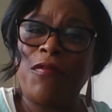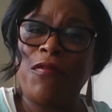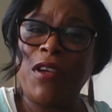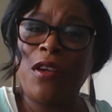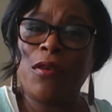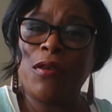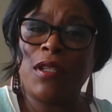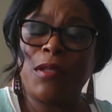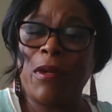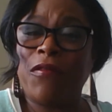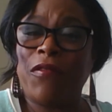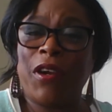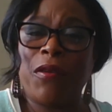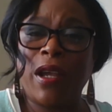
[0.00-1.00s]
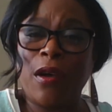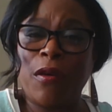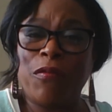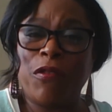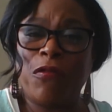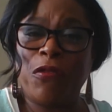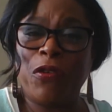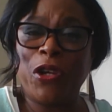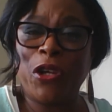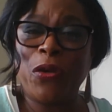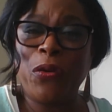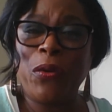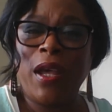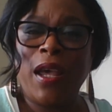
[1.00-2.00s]
video has been very helpful for
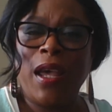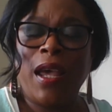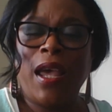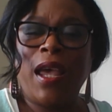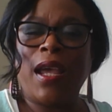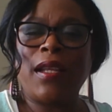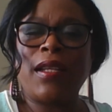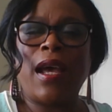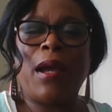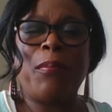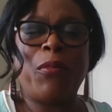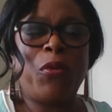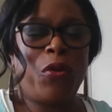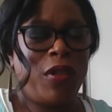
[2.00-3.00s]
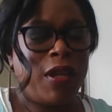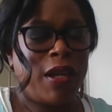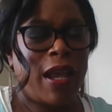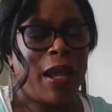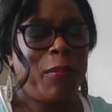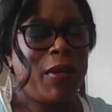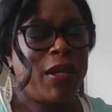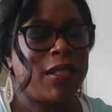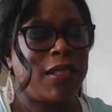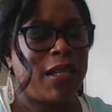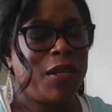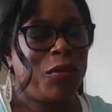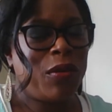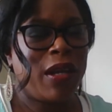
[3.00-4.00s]
you, and I'm more than happy to
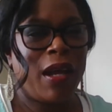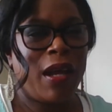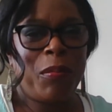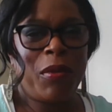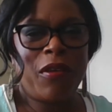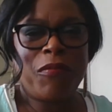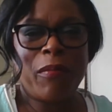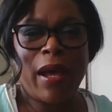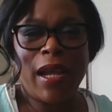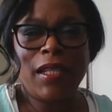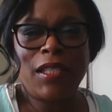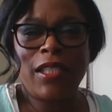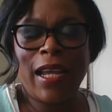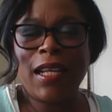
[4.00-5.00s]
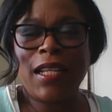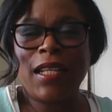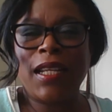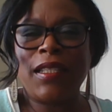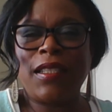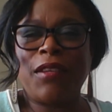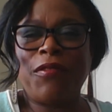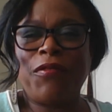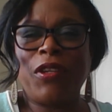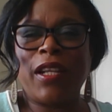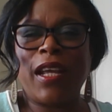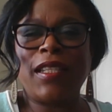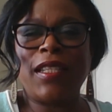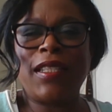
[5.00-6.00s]
send you a copy of my checklist if you'd
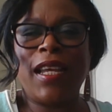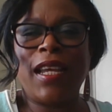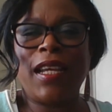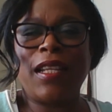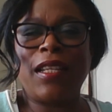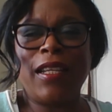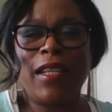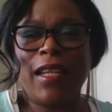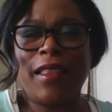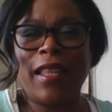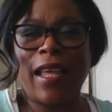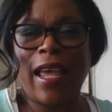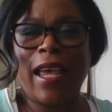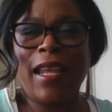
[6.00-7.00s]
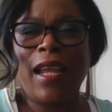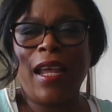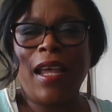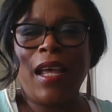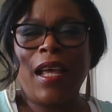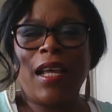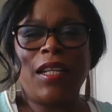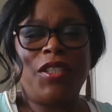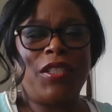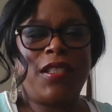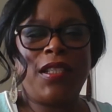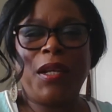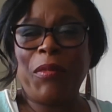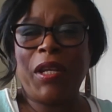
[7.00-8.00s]
like to take a look at that. Just
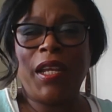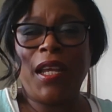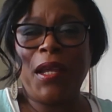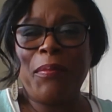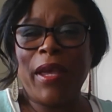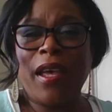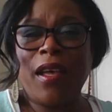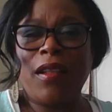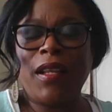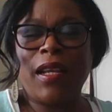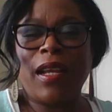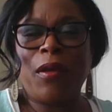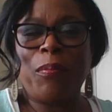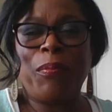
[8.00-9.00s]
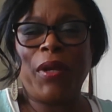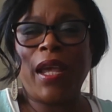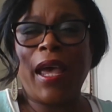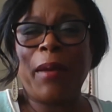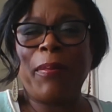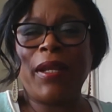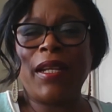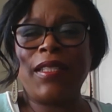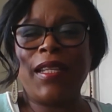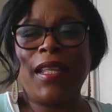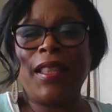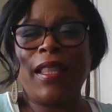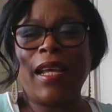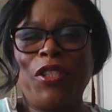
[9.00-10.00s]
send me an email, and I'll be happy to
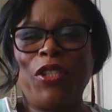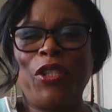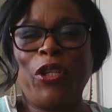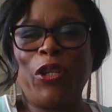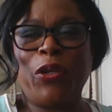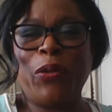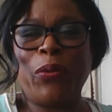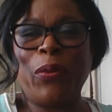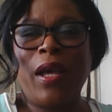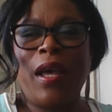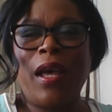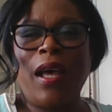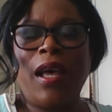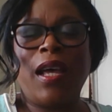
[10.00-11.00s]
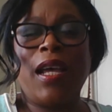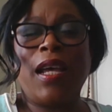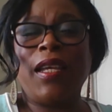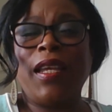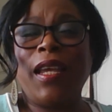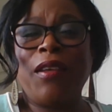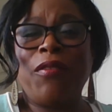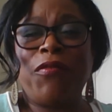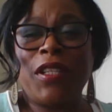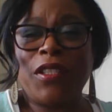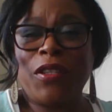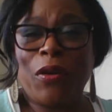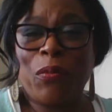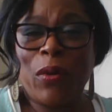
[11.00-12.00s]
send to you. Again,
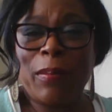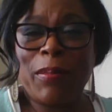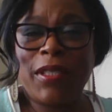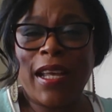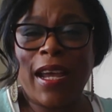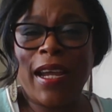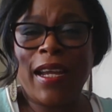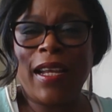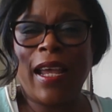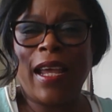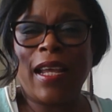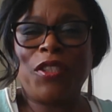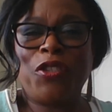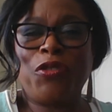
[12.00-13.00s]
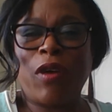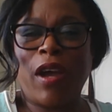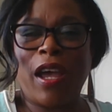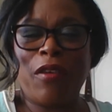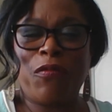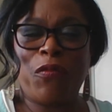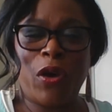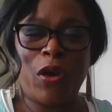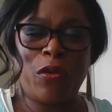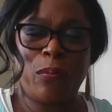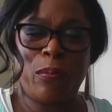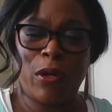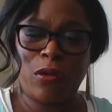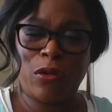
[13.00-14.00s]
visit our website at
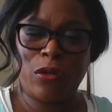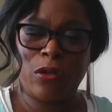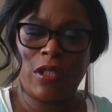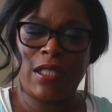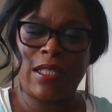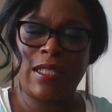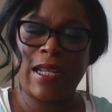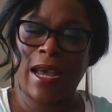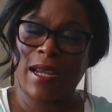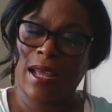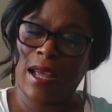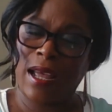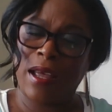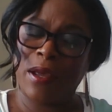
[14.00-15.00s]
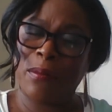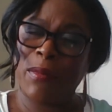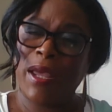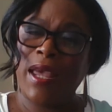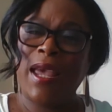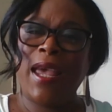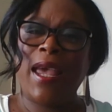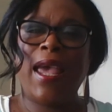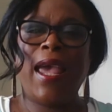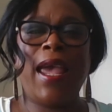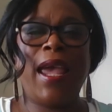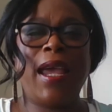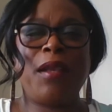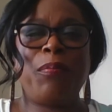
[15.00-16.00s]
strivewealthbuilders.com
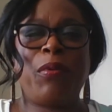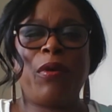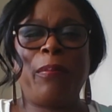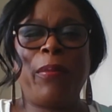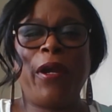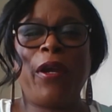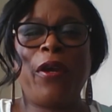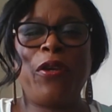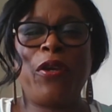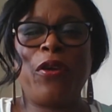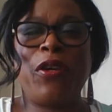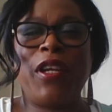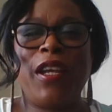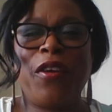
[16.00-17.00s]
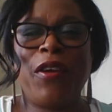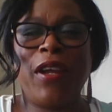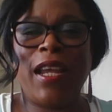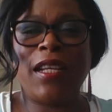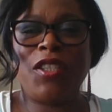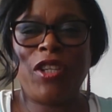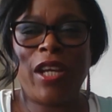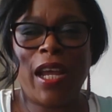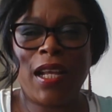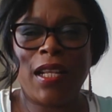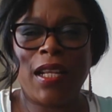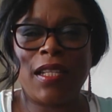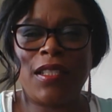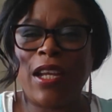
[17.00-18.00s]
and prepare your year-end
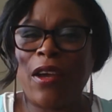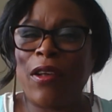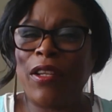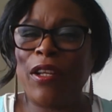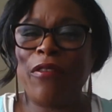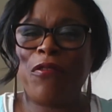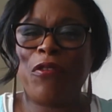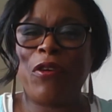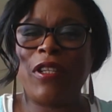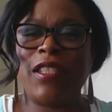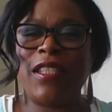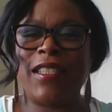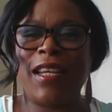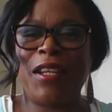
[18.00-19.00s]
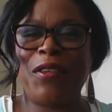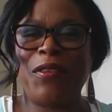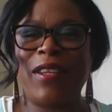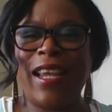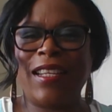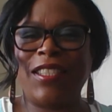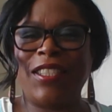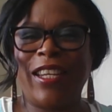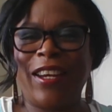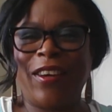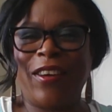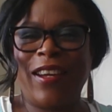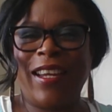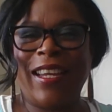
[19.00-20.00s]
checklist. Now, I look forward to seeing you next
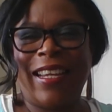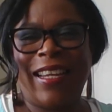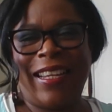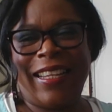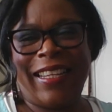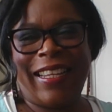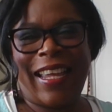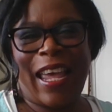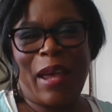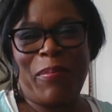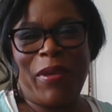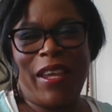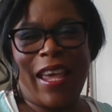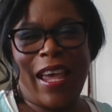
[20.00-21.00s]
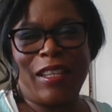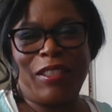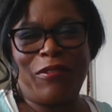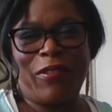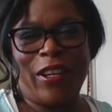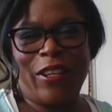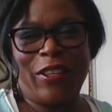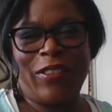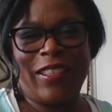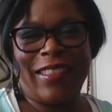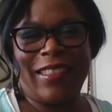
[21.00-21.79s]
year. Happy cash flow.